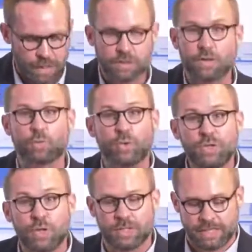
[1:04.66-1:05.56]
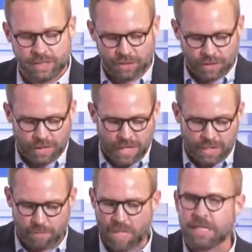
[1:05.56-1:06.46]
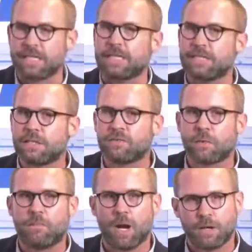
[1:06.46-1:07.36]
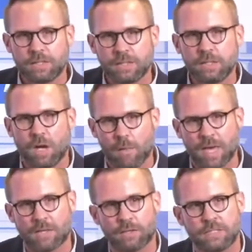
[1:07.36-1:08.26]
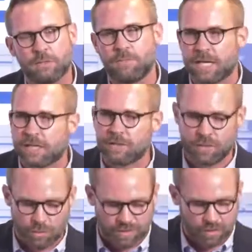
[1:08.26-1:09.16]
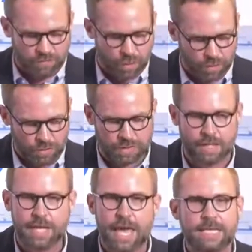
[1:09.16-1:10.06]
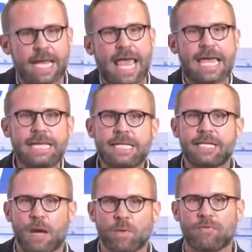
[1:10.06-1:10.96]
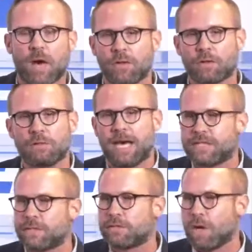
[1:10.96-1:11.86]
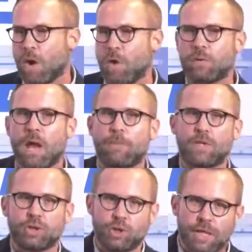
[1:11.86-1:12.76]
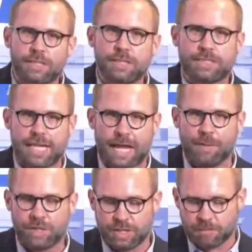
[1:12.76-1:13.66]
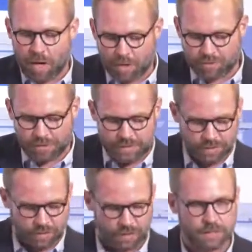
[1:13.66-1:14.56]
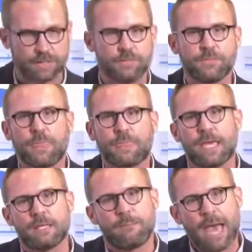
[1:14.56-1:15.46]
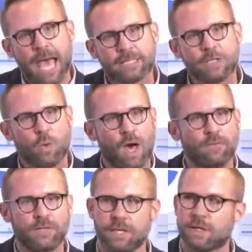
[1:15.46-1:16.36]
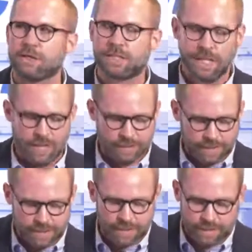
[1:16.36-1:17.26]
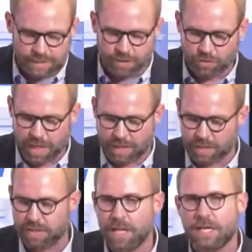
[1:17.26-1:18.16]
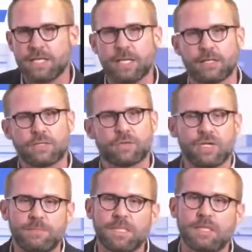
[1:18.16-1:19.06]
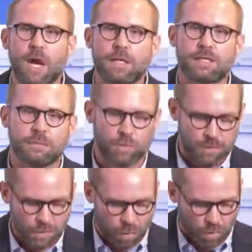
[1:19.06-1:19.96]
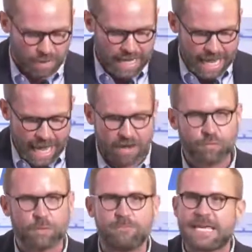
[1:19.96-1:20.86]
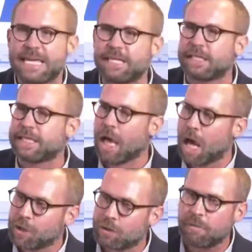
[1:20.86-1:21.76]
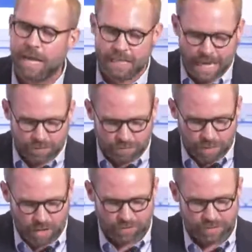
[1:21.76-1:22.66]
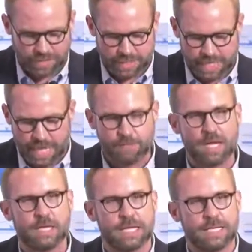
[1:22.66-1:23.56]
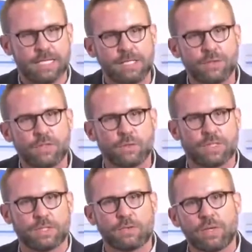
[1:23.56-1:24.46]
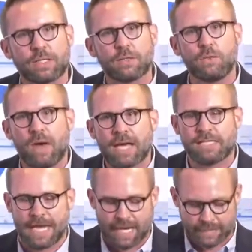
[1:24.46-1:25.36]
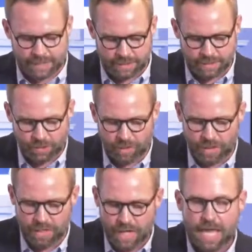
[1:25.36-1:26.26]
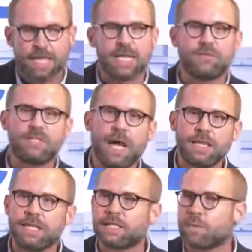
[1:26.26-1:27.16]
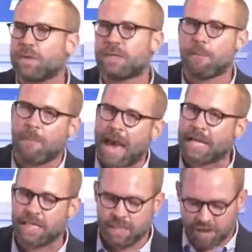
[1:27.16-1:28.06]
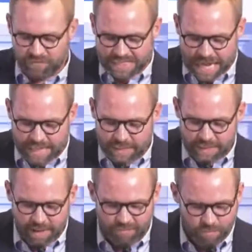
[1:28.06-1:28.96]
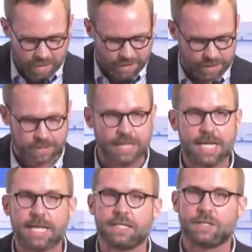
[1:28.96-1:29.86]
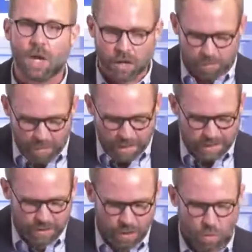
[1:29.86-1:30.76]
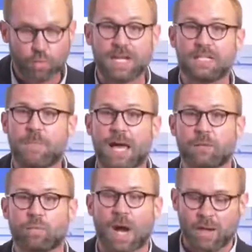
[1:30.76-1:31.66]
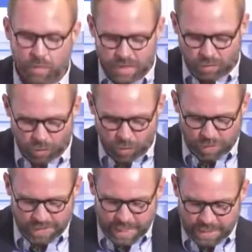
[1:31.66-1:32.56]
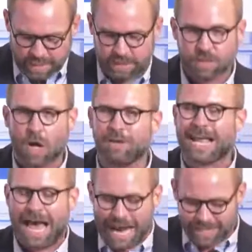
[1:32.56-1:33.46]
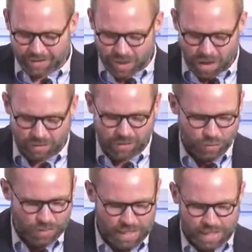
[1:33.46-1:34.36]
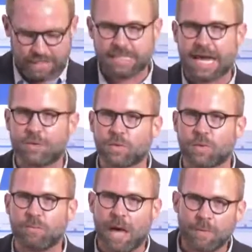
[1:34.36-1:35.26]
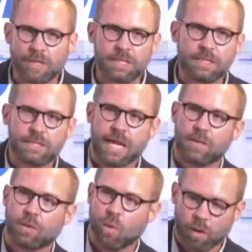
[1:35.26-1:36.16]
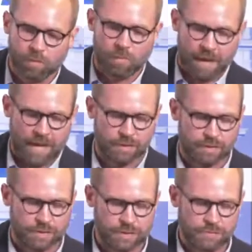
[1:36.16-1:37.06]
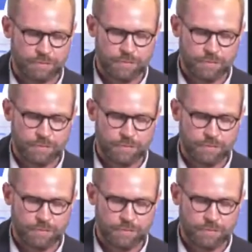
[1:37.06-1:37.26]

to the Rucho decision that made it easier for partisan lawmakers to pick and choose their voters, to any number of other lesser known but just as damaging democracy decisions. In the past 12 years since Citizens United, the extremists on the Supreme Court have repeatedly undermined our democracy and made it easier to restrict who has access to it. They've done this with the backing of tens of millions in dark money raised by right-wing groups and installing ideologues who side with Republicans and their corporate backers.